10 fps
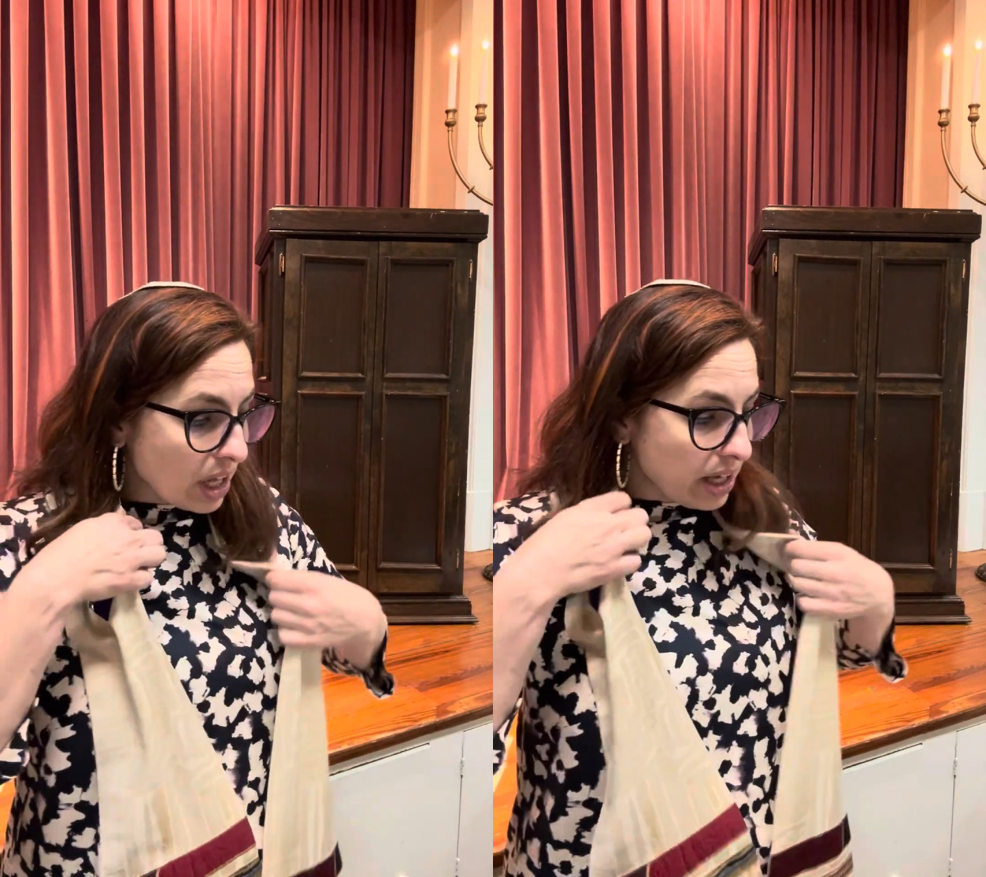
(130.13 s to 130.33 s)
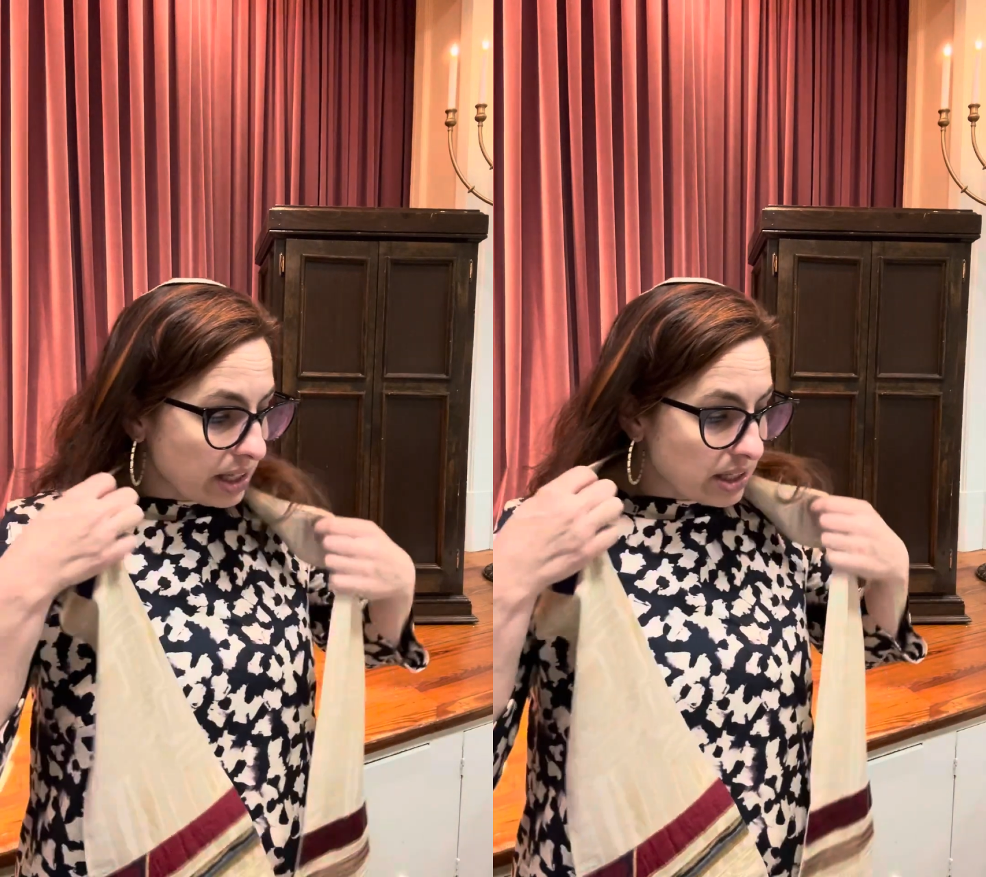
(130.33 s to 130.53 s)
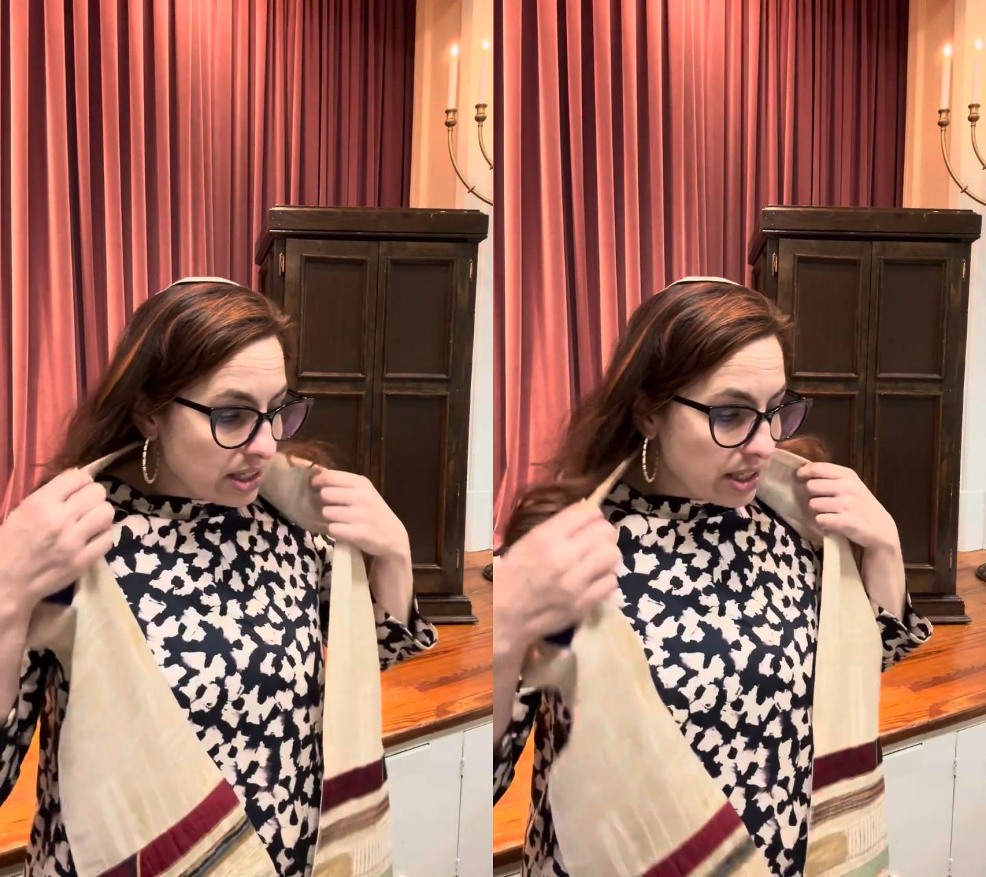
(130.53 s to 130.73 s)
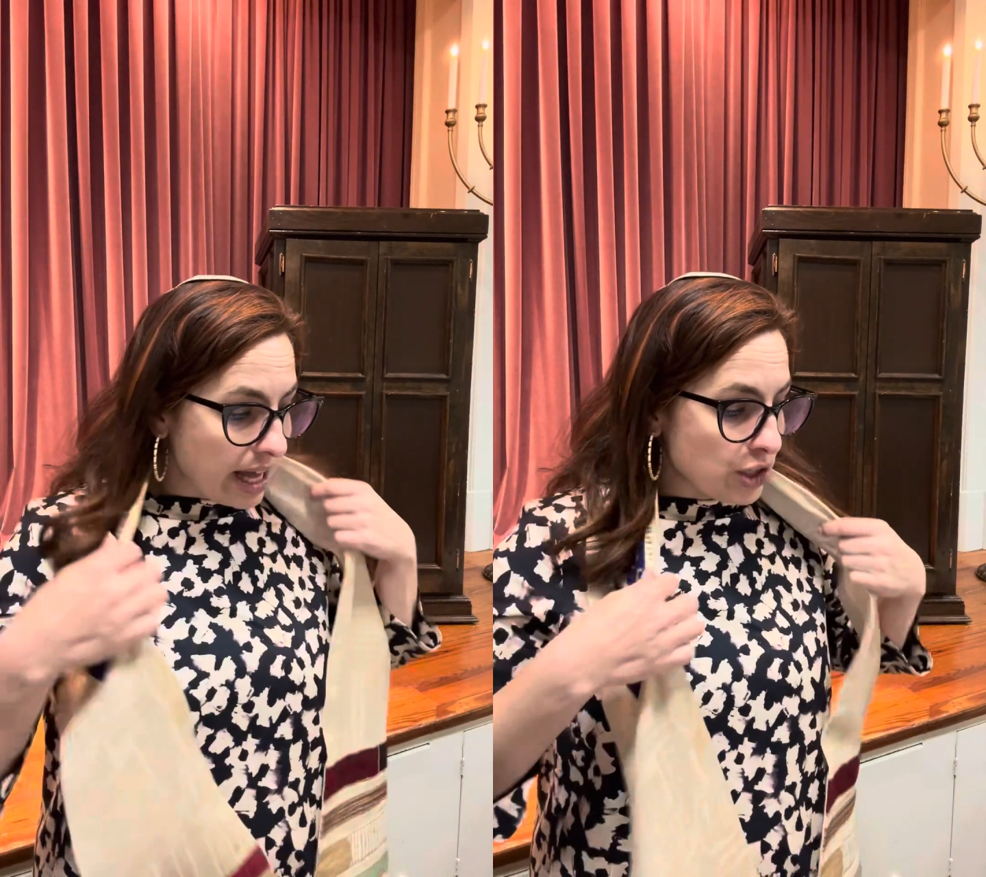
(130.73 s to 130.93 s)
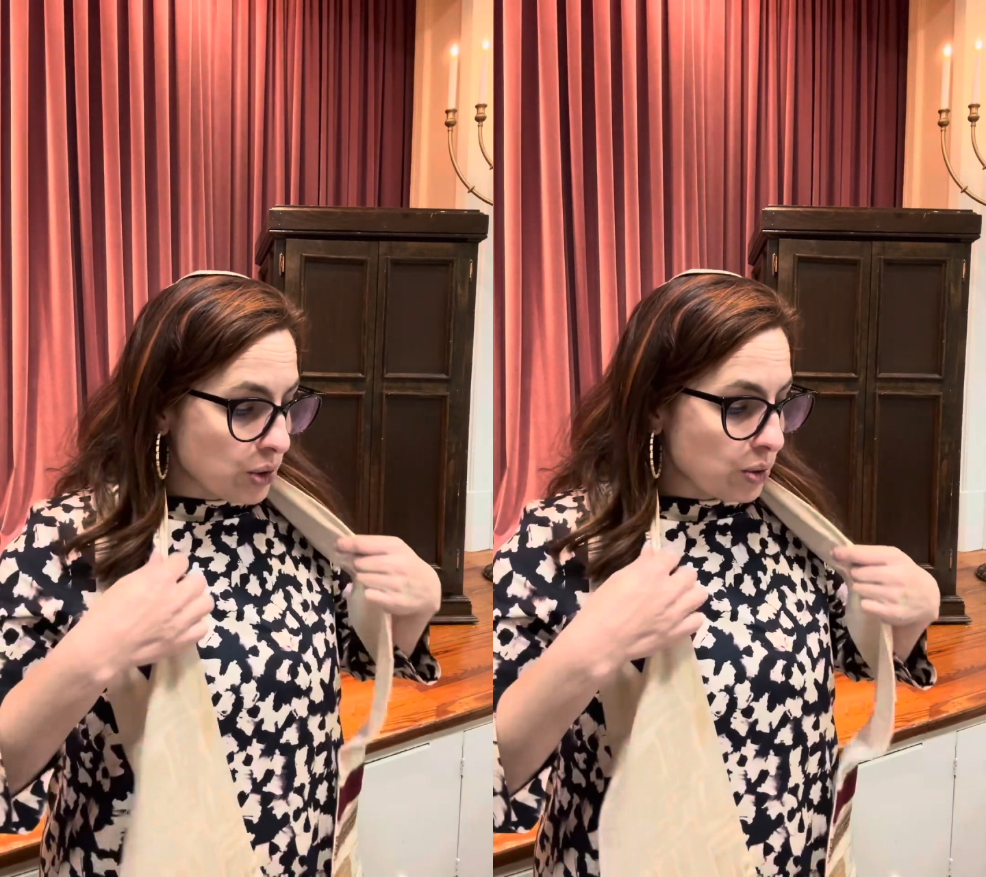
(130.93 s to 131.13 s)
in
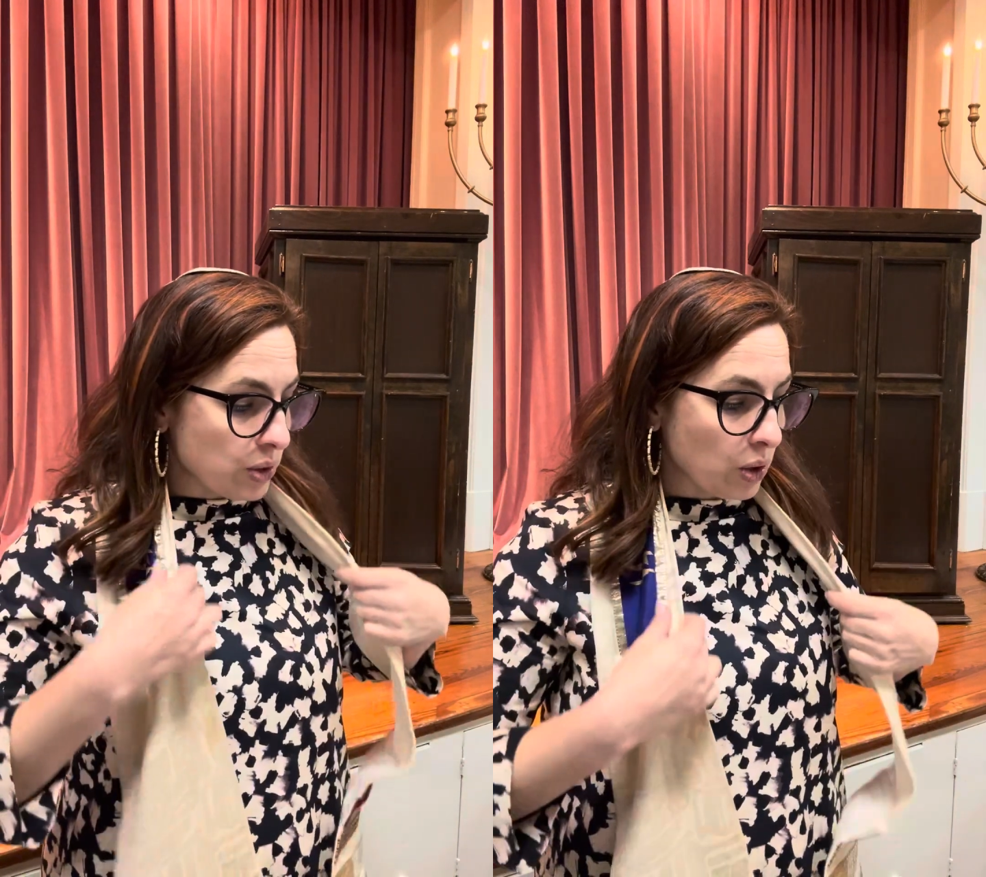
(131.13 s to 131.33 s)
statues and